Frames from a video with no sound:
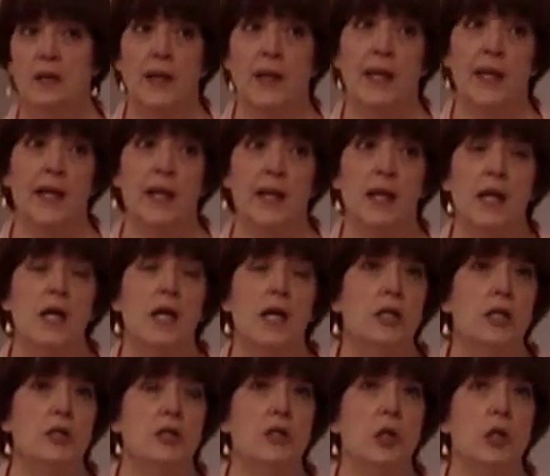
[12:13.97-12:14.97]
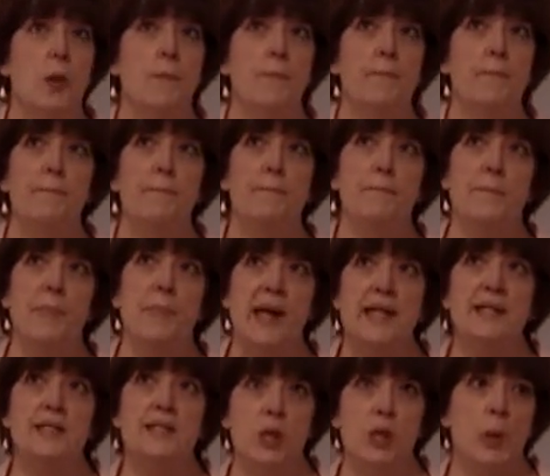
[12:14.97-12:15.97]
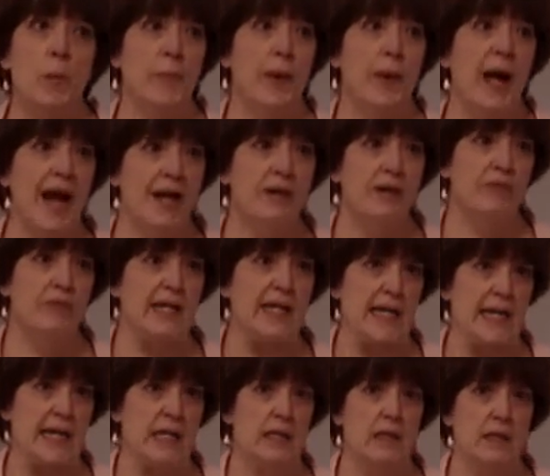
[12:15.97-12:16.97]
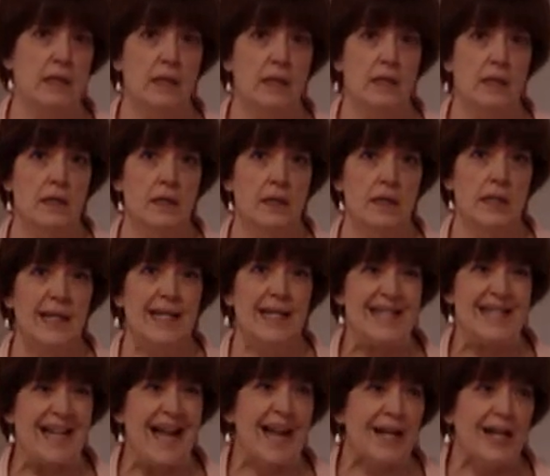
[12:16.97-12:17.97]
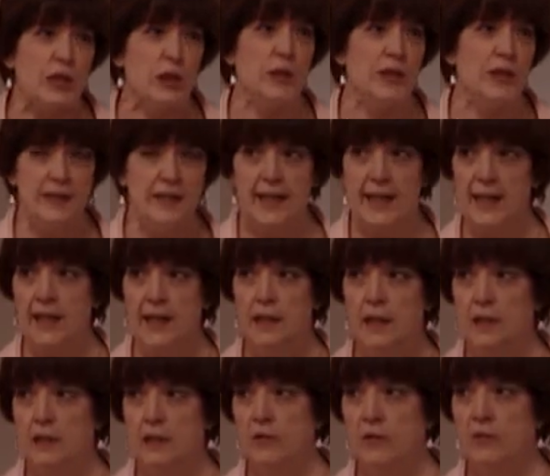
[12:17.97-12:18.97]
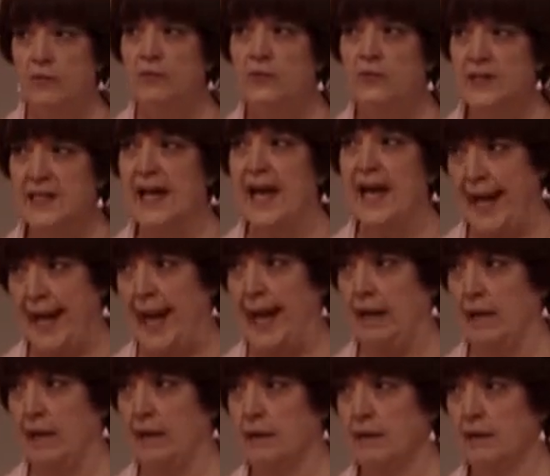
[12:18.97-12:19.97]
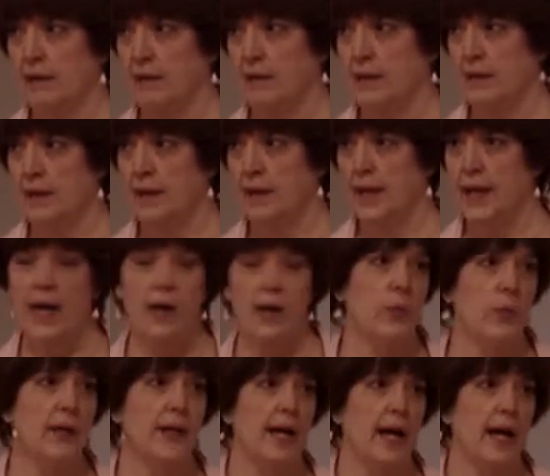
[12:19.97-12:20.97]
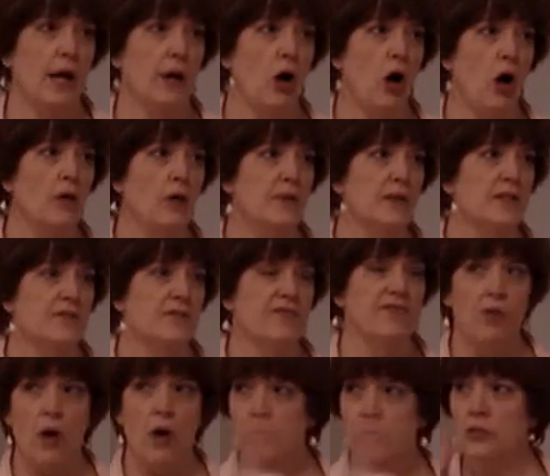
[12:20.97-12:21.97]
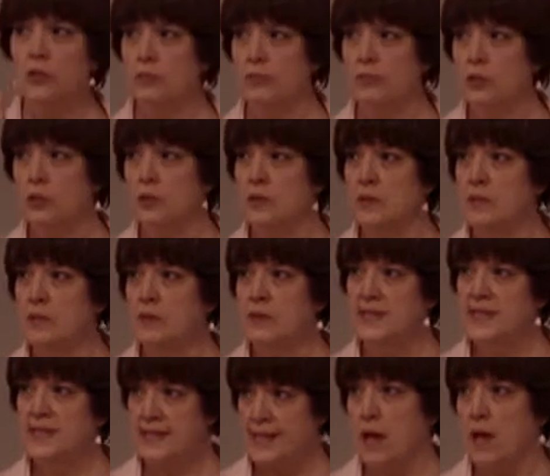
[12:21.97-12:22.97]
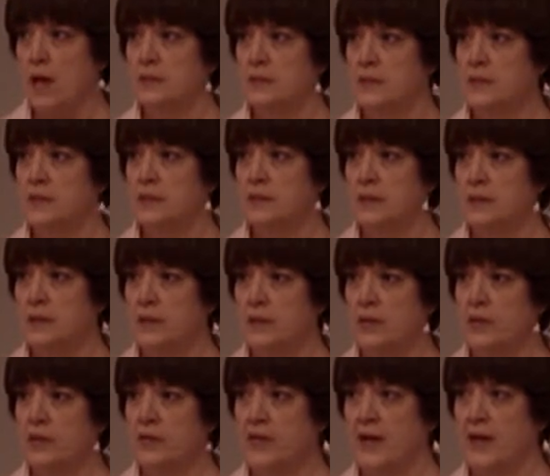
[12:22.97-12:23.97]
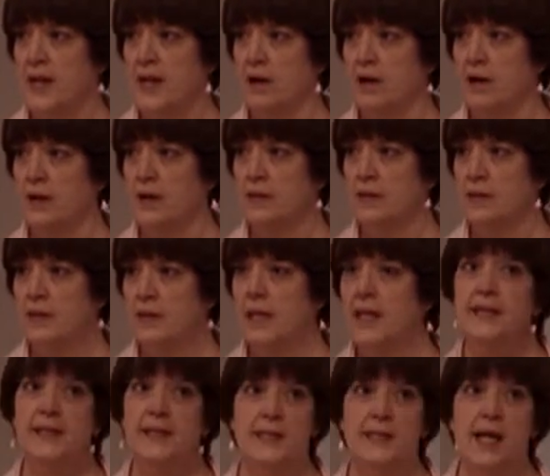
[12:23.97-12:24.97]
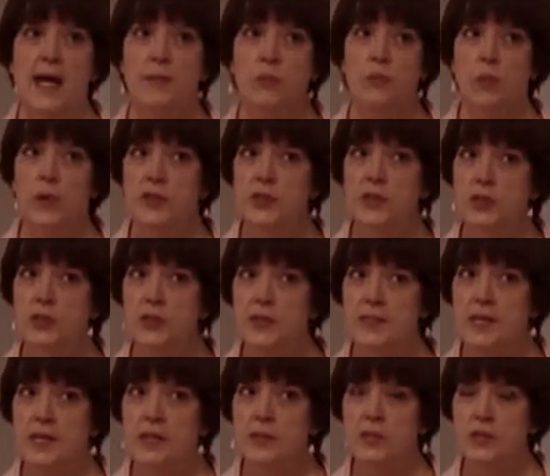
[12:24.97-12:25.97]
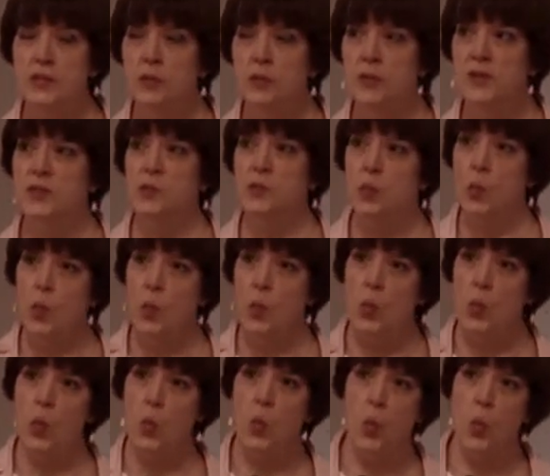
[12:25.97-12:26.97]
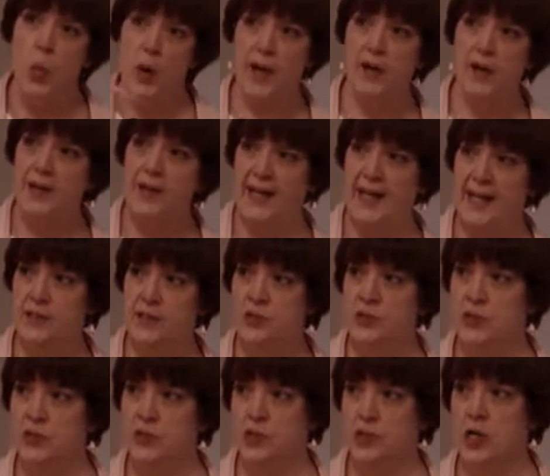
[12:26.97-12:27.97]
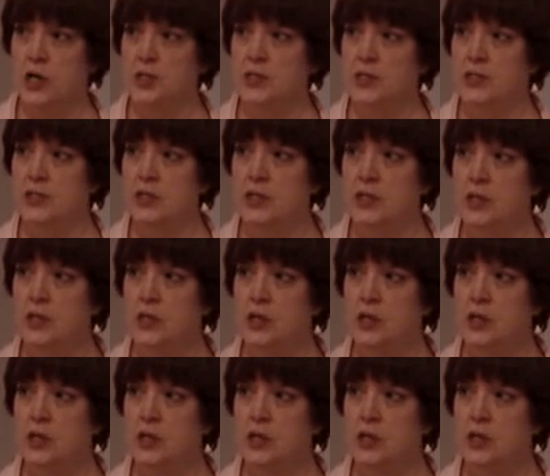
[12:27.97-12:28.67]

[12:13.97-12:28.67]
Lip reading: Okay. So benzopyrene is not a good thing for DNA. And we got all these vulnerable cells there. The type 1 and 2 cells are the ones where the cancer starts.